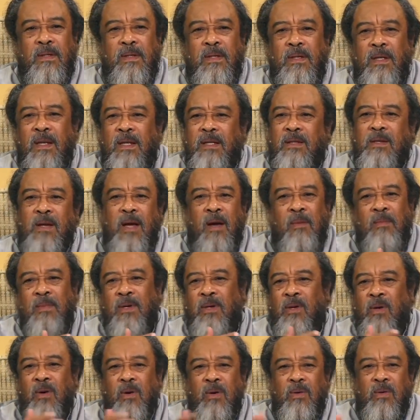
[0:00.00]
You let him come
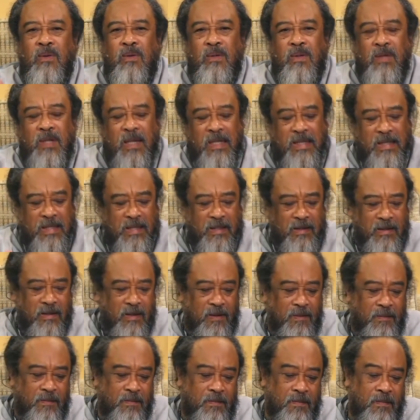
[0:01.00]
and go. Nothing,
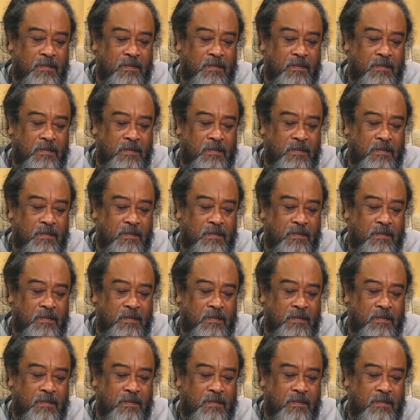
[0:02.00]
no?